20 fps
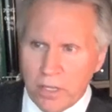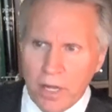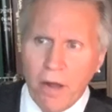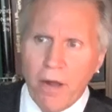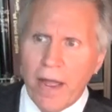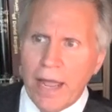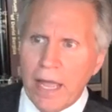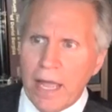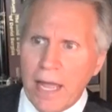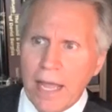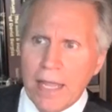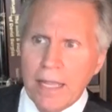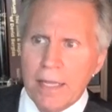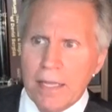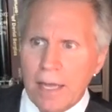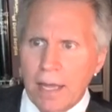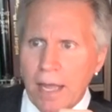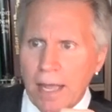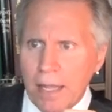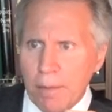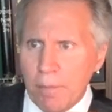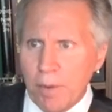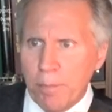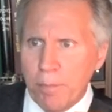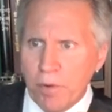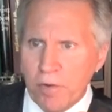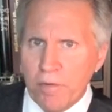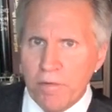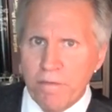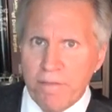You know, I am a
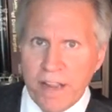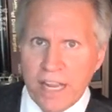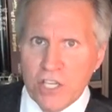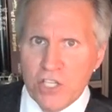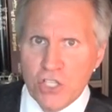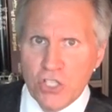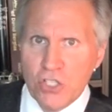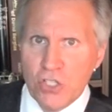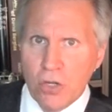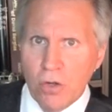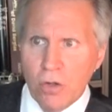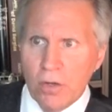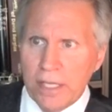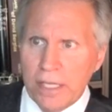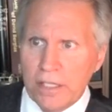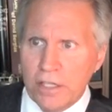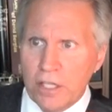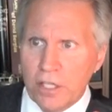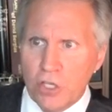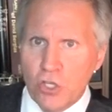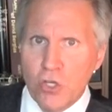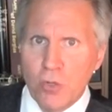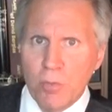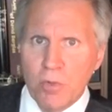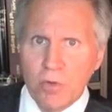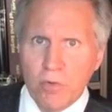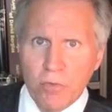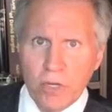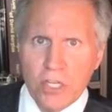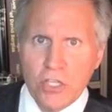professional in the
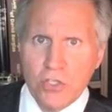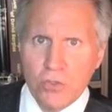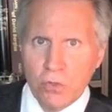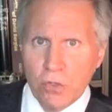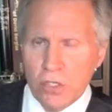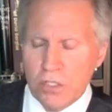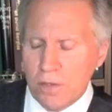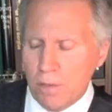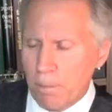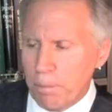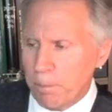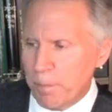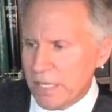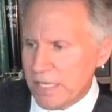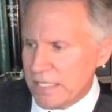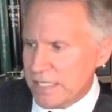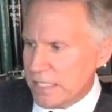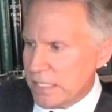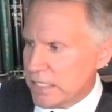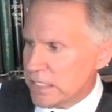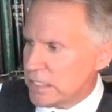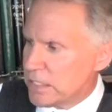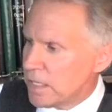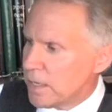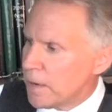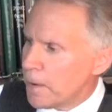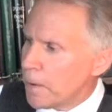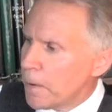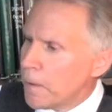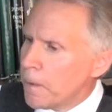human resource business,
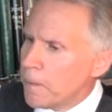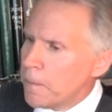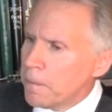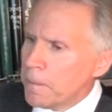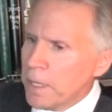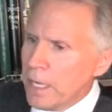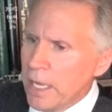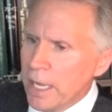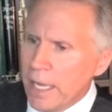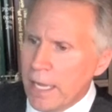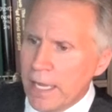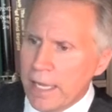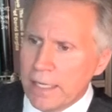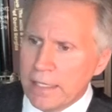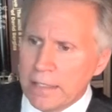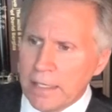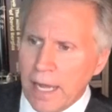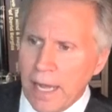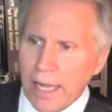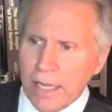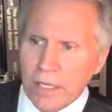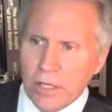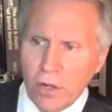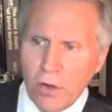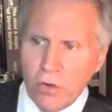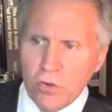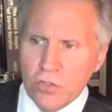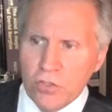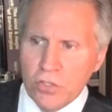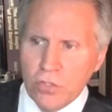and I
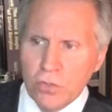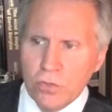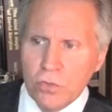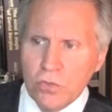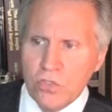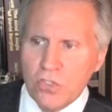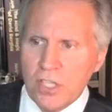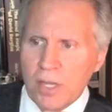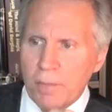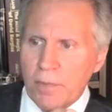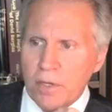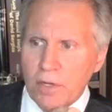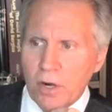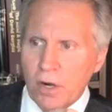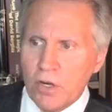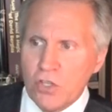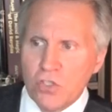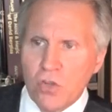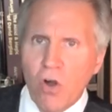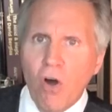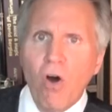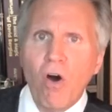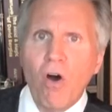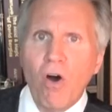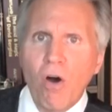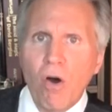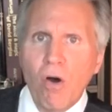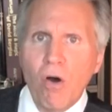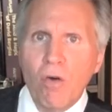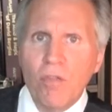go to seminars
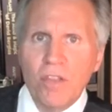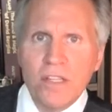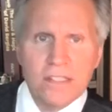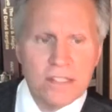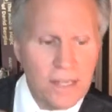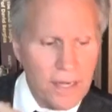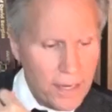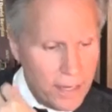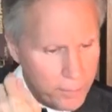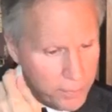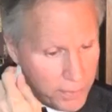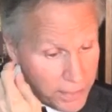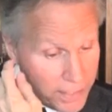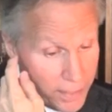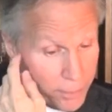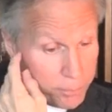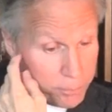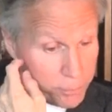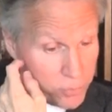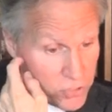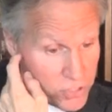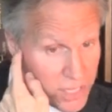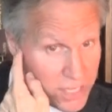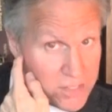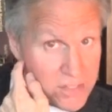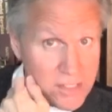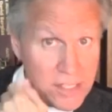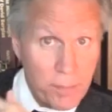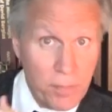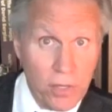all the time, and I
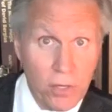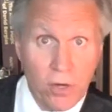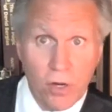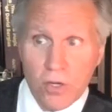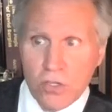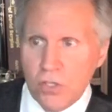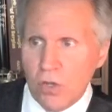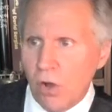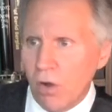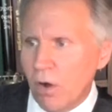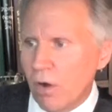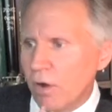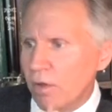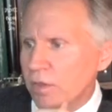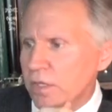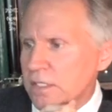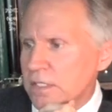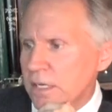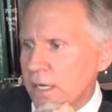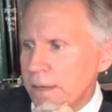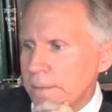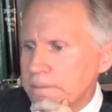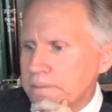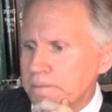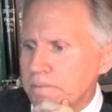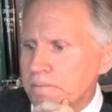present seminars all the time.